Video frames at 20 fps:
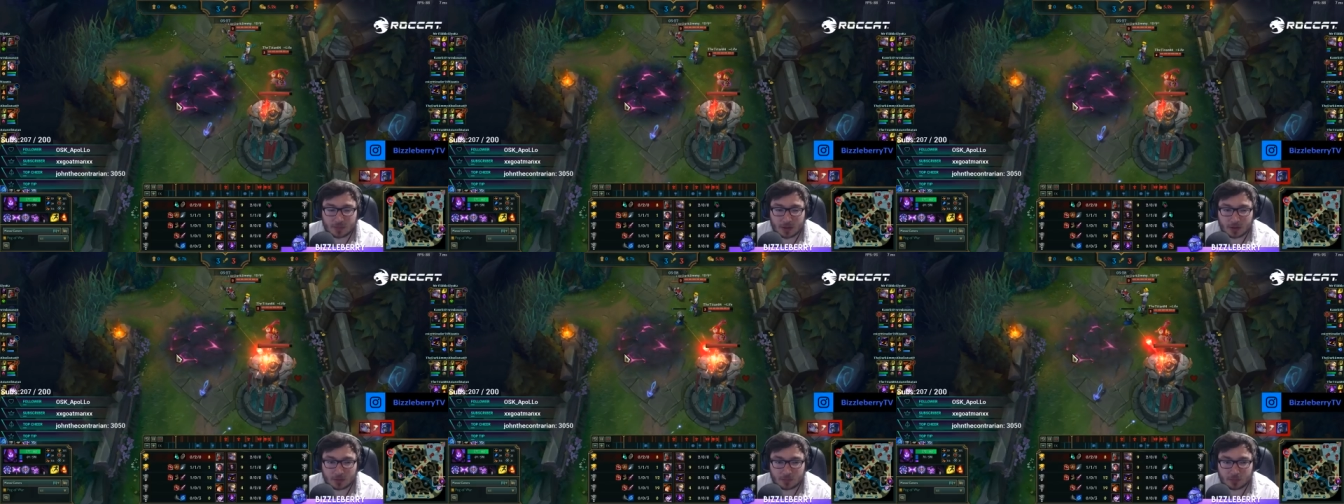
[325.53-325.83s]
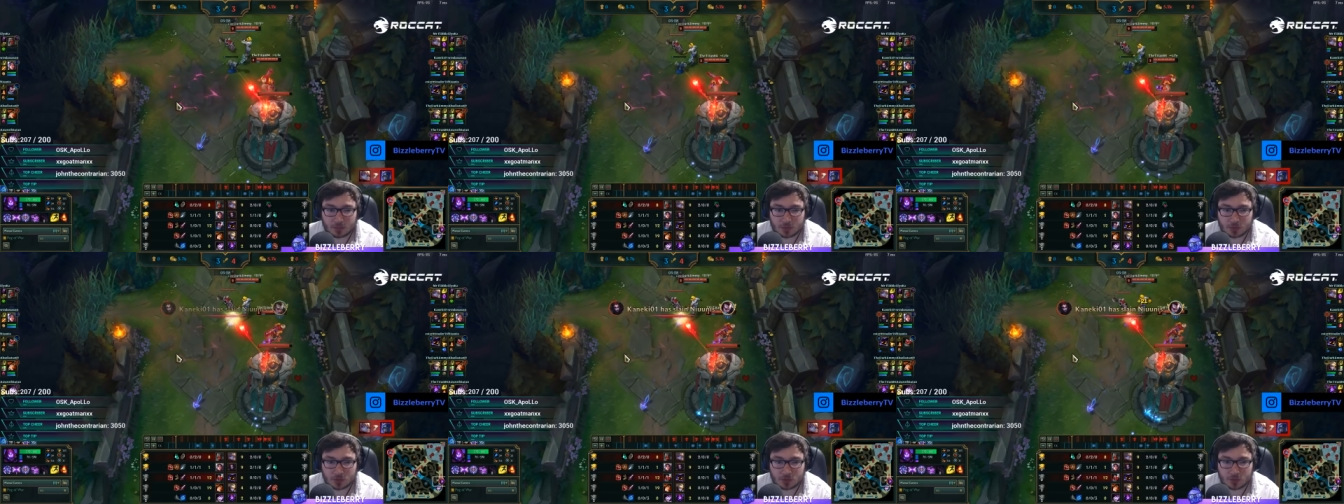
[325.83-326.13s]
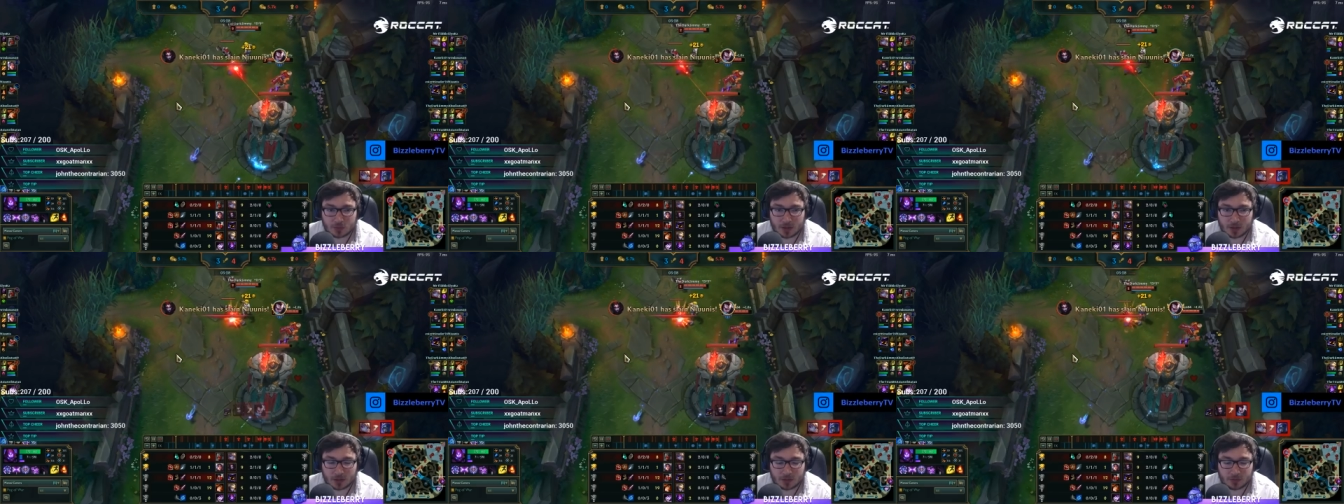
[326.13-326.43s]
amount of
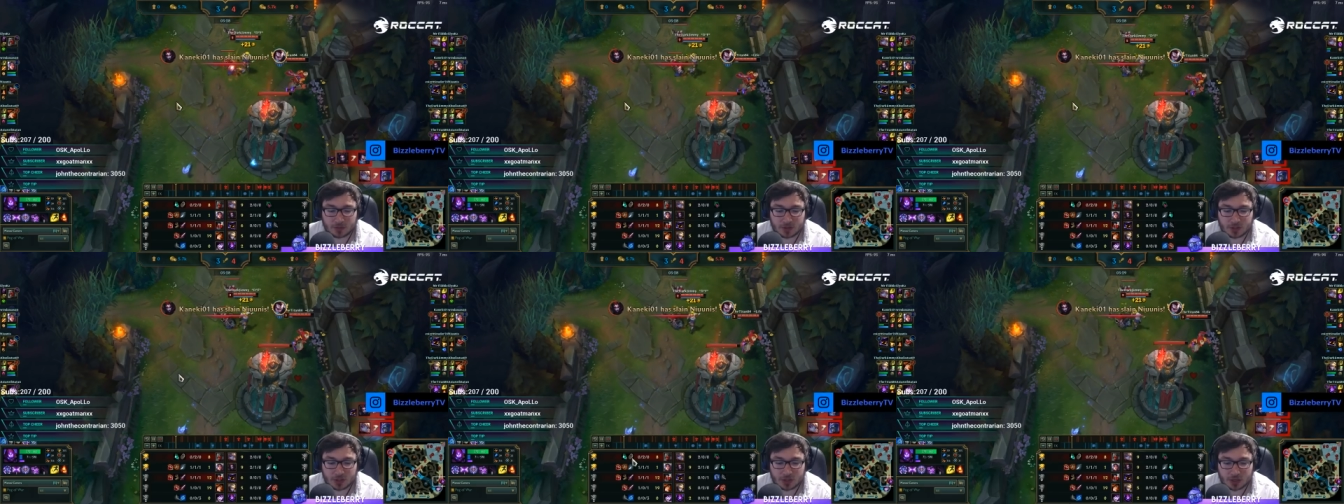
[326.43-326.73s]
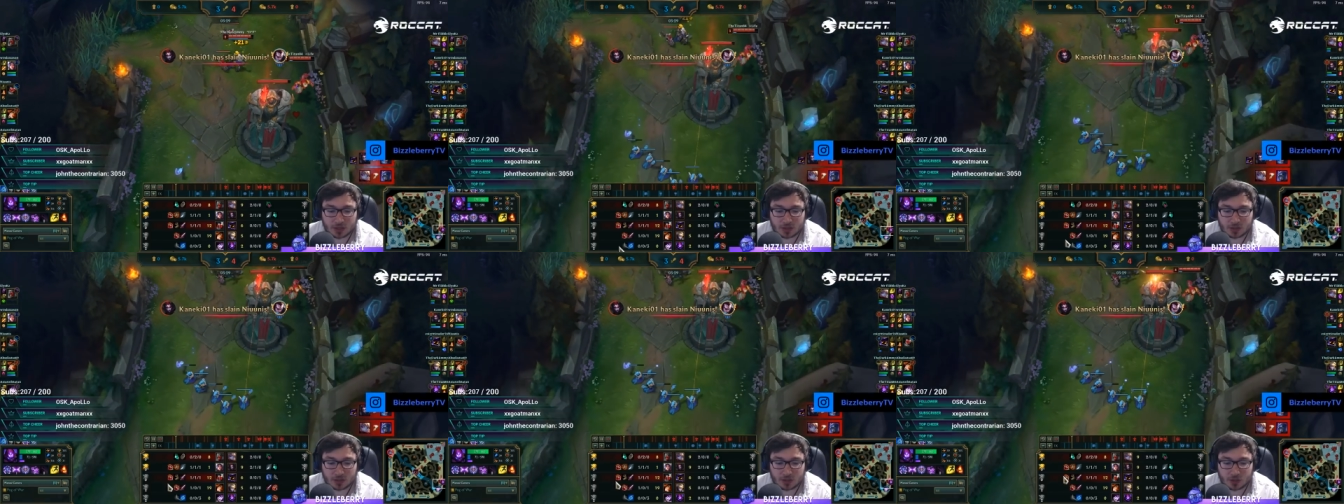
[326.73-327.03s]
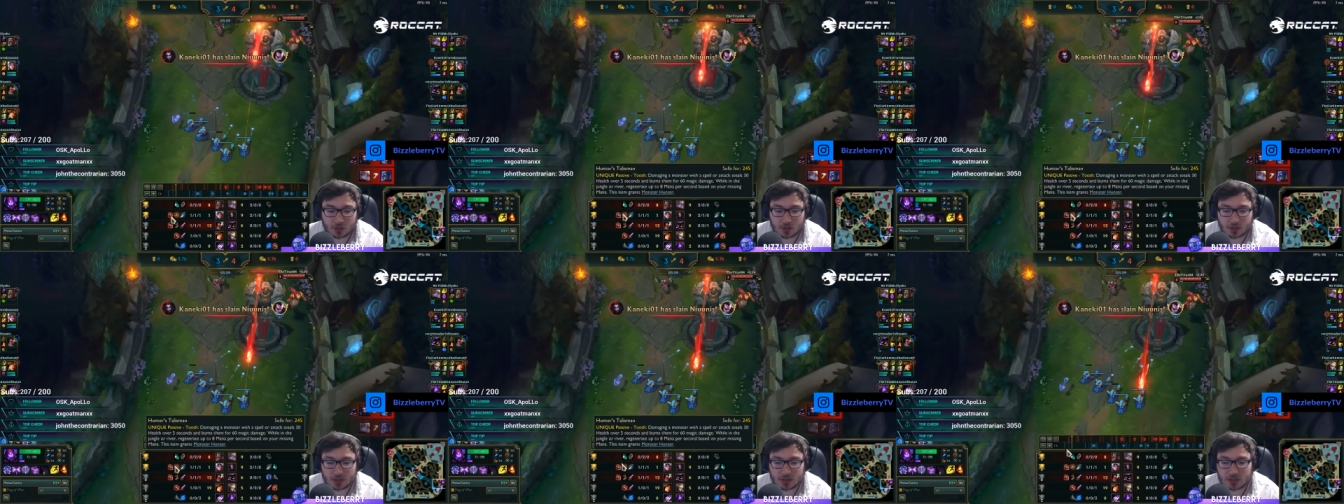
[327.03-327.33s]
brutal mana regen,
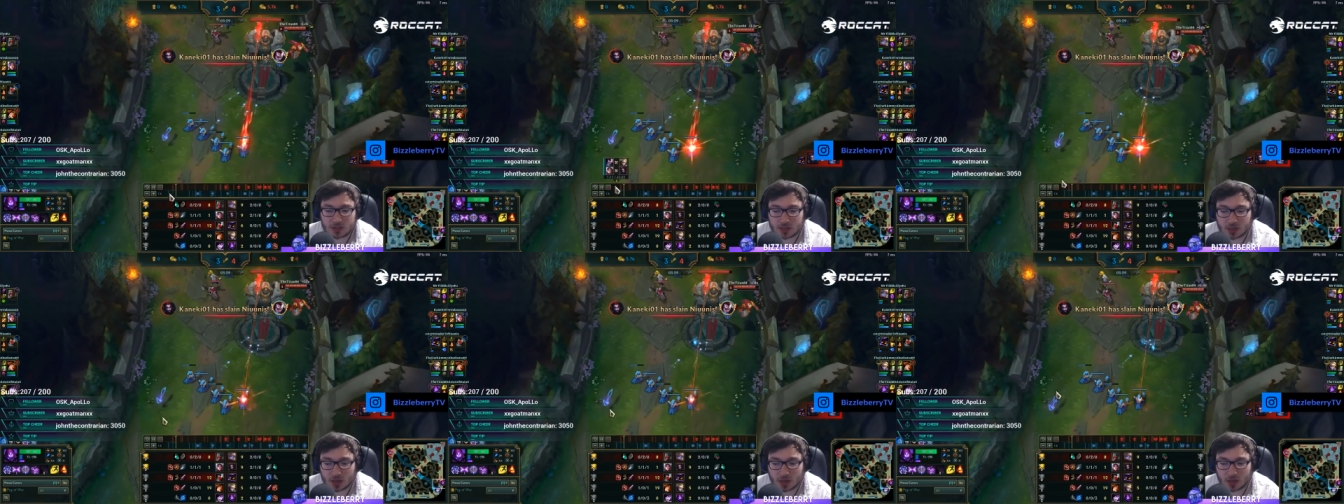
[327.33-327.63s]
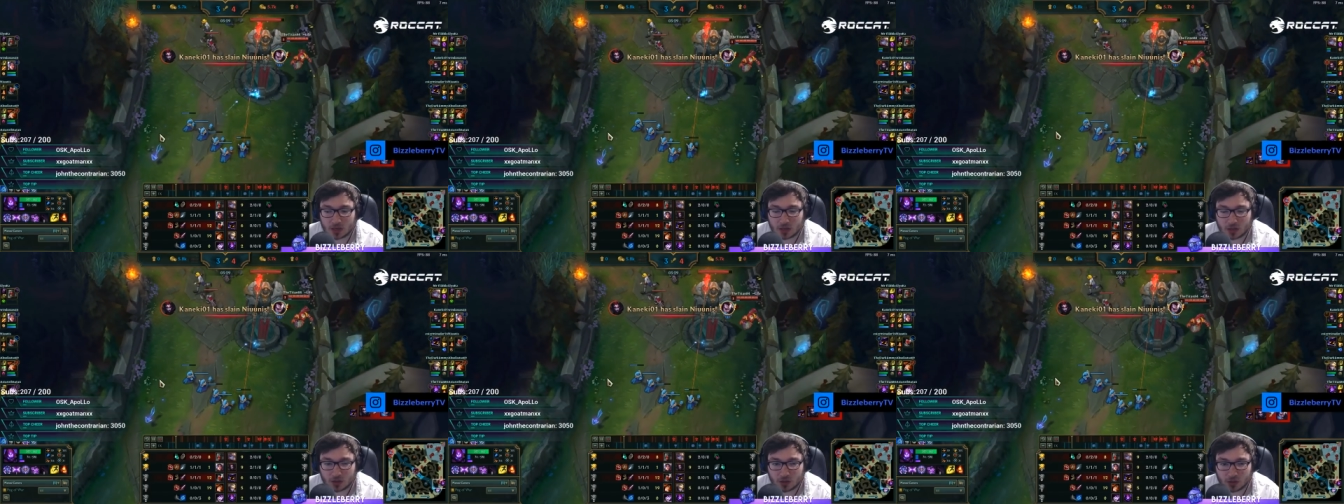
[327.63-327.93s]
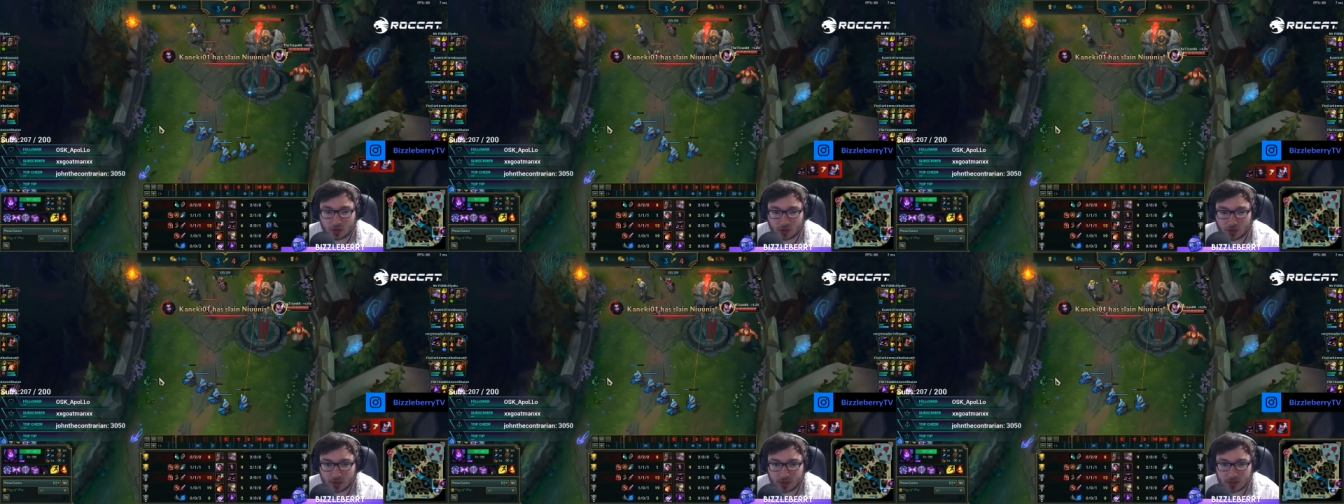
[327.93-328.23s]
you need to kind of go
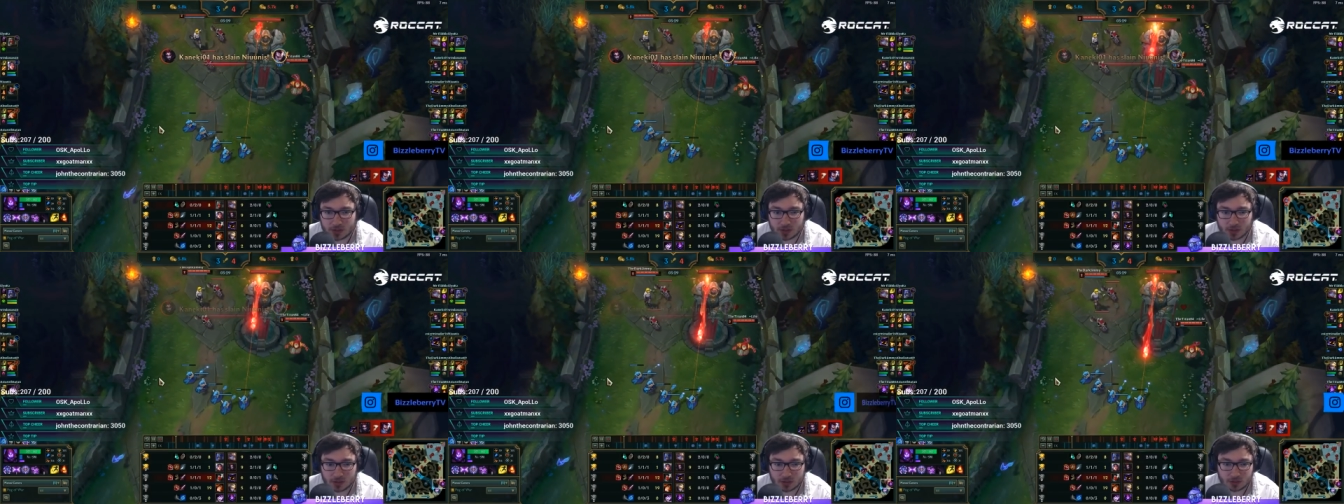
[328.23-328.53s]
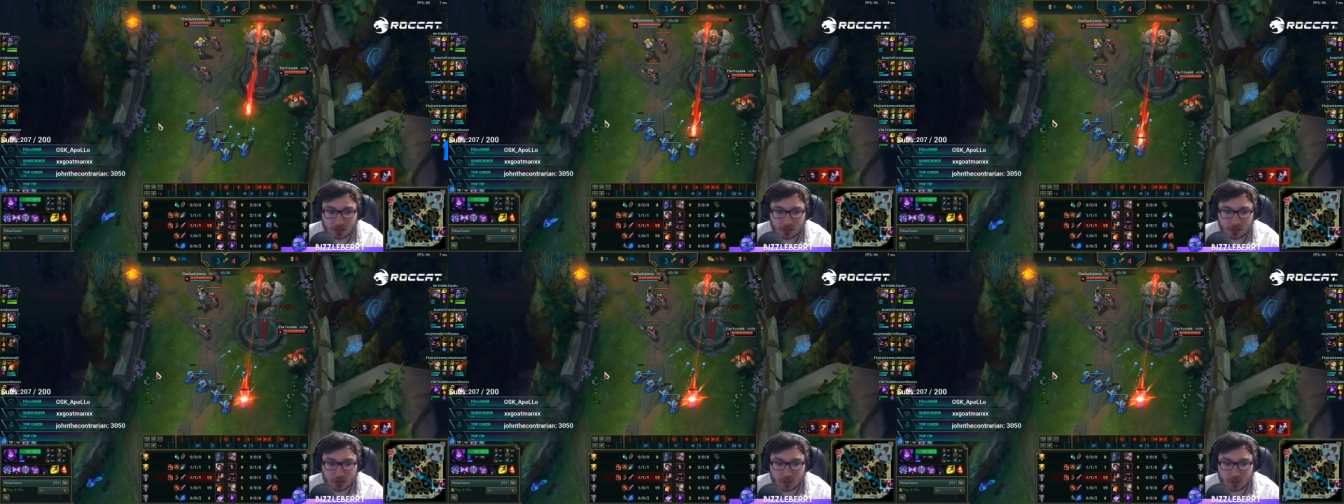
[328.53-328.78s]
cookies here.